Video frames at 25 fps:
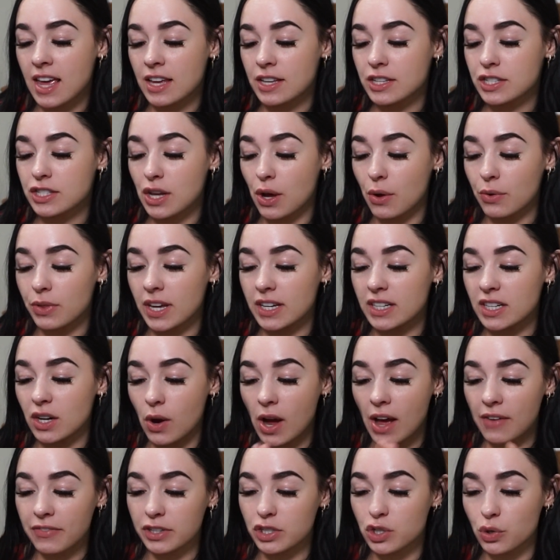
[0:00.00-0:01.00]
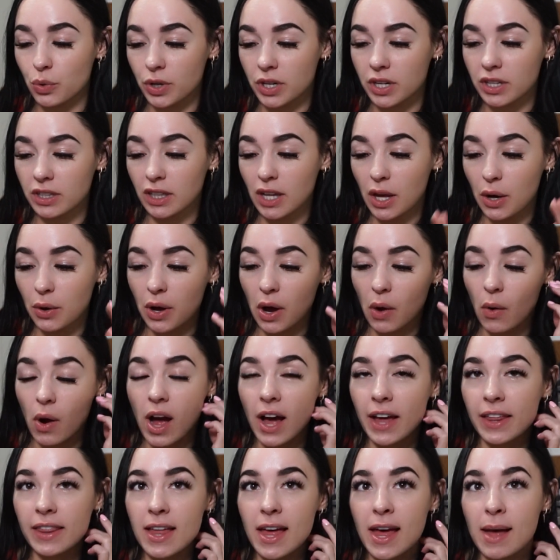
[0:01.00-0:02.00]
So they don't have the Jordan logo
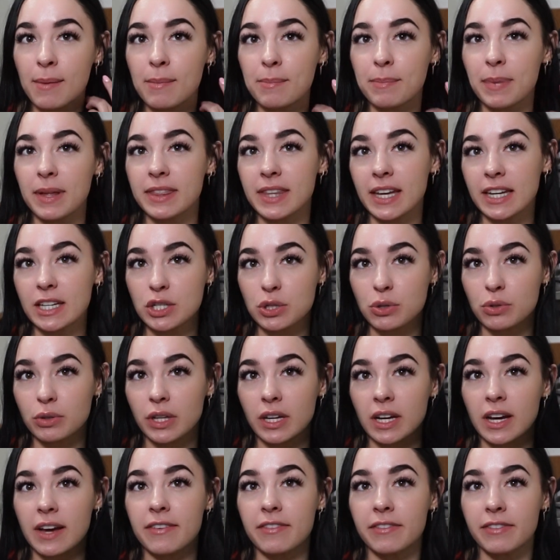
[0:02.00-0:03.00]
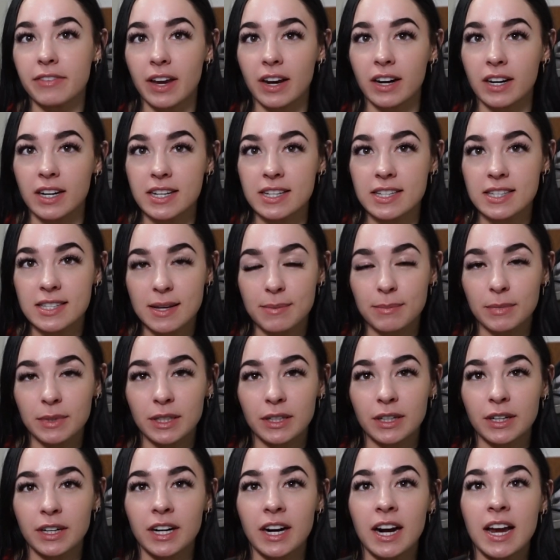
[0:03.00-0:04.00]
on them, but they do look very
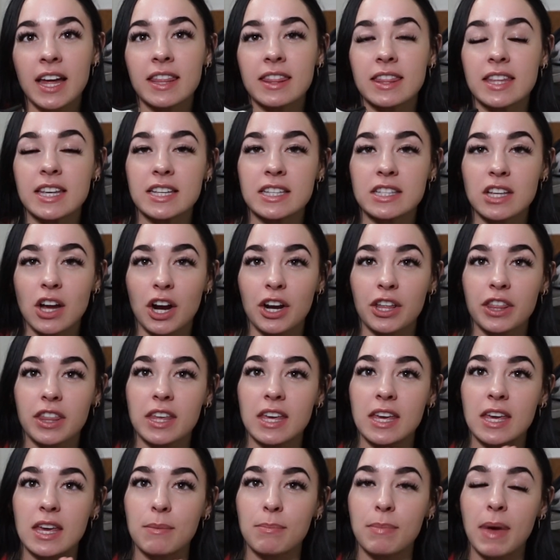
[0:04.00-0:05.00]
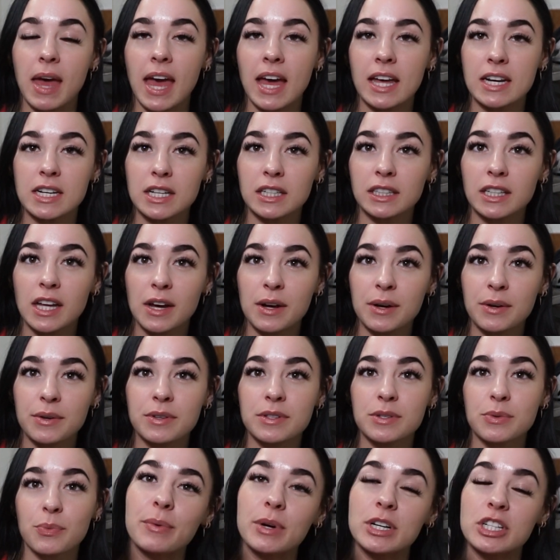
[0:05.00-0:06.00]
similar. These are the Panda
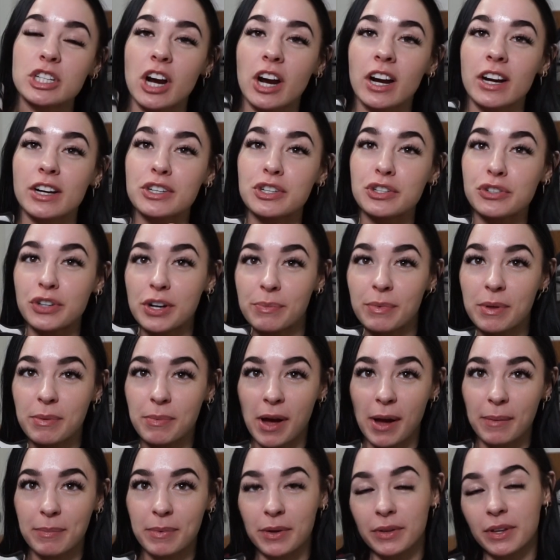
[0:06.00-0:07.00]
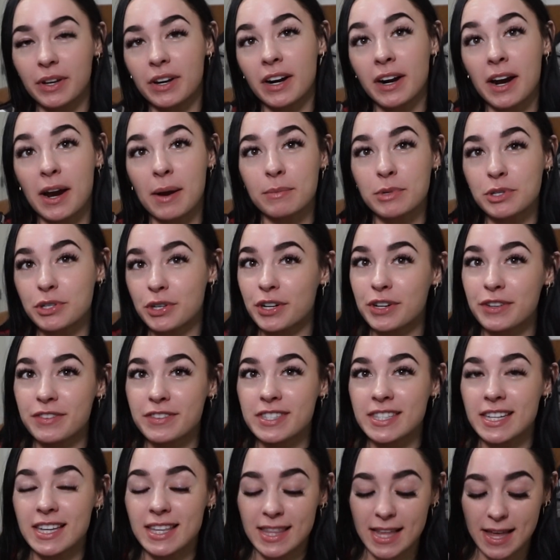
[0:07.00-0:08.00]
Lows, which are extremely popular. I'm sure you've
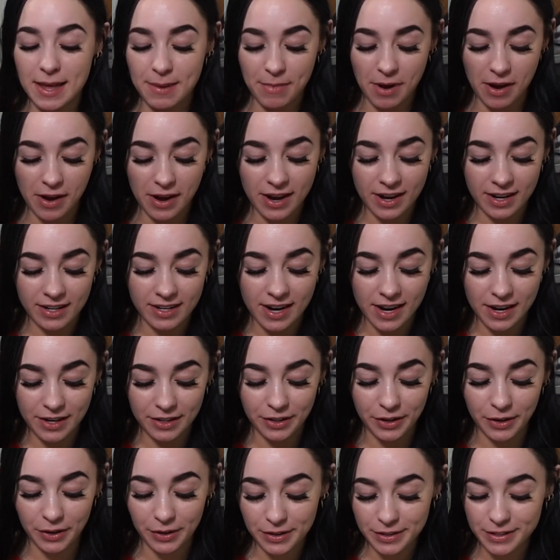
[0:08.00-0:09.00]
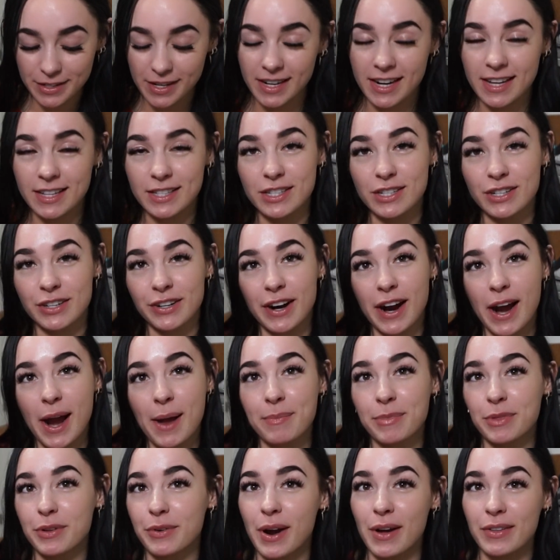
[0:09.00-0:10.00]
seen them on girls on
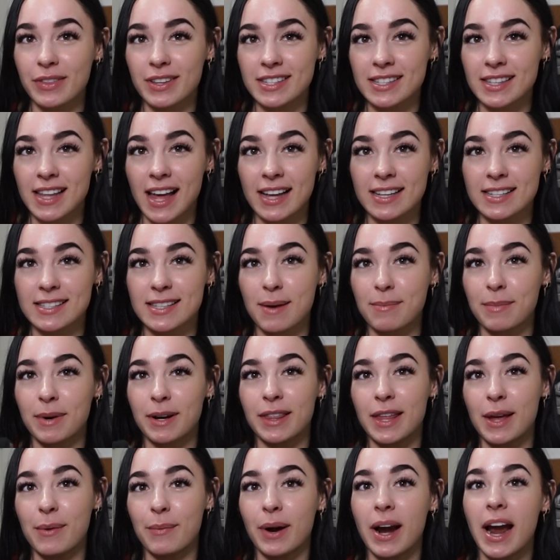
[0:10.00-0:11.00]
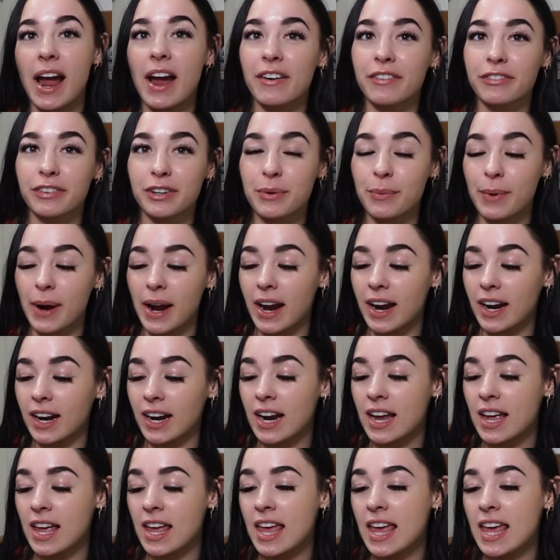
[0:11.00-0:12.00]
Instagram throughout this last summer. They were everywhere.